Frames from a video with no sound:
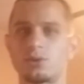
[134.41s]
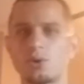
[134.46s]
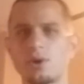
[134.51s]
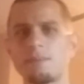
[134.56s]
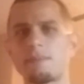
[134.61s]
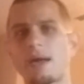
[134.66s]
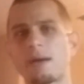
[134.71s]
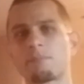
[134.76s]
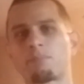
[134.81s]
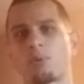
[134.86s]

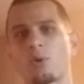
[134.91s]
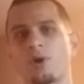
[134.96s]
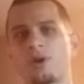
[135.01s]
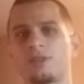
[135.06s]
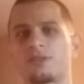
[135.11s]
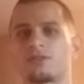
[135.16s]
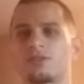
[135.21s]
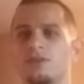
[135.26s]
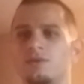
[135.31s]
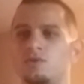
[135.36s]
main
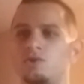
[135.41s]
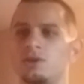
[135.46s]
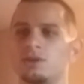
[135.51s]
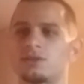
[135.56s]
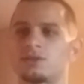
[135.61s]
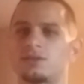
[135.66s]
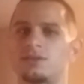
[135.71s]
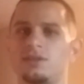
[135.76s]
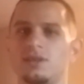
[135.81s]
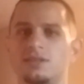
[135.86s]
points of
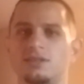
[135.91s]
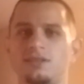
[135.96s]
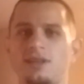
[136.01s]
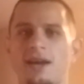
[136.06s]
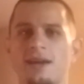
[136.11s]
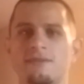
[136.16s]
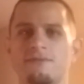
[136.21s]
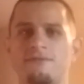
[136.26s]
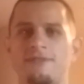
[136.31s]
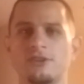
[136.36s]
just
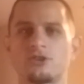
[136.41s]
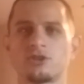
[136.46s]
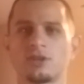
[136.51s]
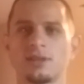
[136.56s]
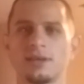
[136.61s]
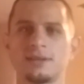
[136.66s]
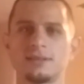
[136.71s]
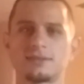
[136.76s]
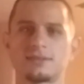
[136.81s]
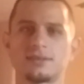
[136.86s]
staying
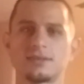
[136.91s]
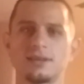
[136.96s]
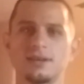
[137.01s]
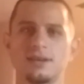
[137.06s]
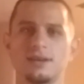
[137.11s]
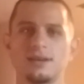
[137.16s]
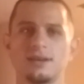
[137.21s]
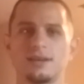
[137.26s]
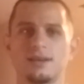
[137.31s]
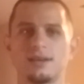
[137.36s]
vigilant
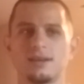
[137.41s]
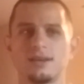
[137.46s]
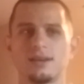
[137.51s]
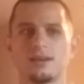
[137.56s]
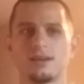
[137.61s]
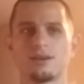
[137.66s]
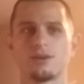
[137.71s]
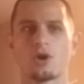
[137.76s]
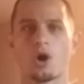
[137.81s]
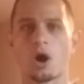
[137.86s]

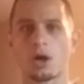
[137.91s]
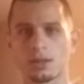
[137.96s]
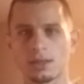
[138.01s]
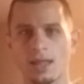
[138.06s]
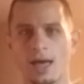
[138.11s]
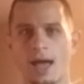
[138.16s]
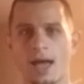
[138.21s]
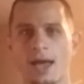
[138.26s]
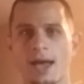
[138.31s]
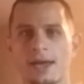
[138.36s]

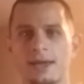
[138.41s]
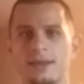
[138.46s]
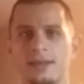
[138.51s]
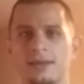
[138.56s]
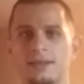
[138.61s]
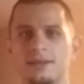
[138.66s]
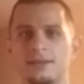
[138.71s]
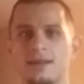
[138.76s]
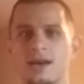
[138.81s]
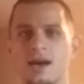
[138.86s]
online
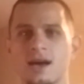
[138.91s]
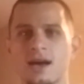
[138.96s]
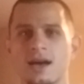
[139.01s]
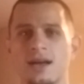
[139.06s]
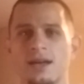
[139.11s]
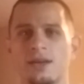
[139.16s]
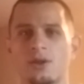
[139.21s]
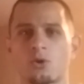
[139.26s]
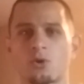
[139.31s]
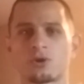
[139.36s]
and
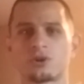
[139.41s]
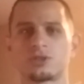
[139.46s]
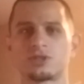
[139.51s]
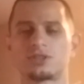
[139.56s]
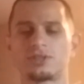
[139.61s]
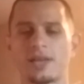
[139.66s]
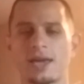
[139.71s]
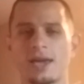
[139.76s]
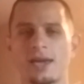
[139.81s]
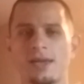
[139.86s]
in order to
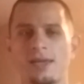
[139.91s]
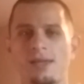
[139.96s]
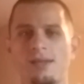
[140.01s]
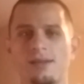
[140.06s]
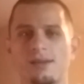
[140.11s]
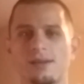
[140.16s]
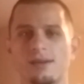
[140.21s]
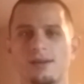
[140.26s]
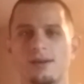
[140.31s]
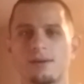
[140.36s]
stay
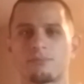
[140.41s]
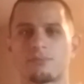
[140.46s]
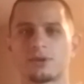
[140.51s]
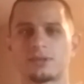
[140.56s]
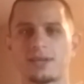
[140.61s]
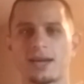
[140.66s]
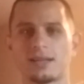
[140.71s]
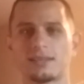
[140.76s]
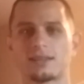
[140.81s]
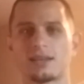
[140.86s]

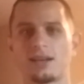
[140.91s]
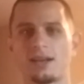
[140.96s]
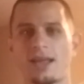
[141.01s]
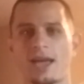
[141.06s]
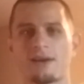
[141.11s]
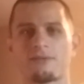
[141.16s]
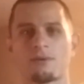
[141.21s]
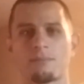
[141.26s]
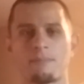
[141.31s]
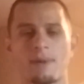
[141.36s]
protected and
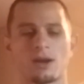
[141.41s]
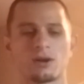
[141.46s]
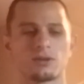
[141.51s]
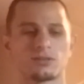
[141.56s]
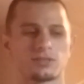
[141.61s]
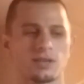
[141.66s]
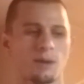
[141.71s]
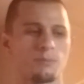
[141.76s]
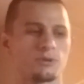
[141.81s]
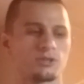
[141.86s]
have a better
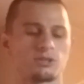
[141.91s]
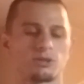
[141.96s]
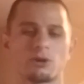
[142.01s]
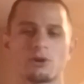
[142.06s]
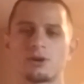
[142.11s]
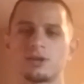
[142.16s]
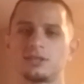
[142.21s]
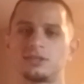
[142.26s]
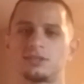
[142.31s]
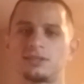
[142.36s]

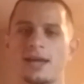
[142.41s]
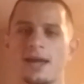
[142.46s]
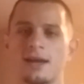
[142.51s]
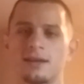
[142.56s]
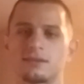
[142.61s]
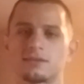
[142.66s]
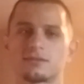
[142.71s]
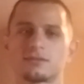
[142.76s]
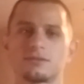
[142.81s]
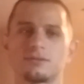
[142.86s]
cybersecurity
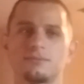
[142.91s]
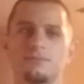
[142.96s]
stance.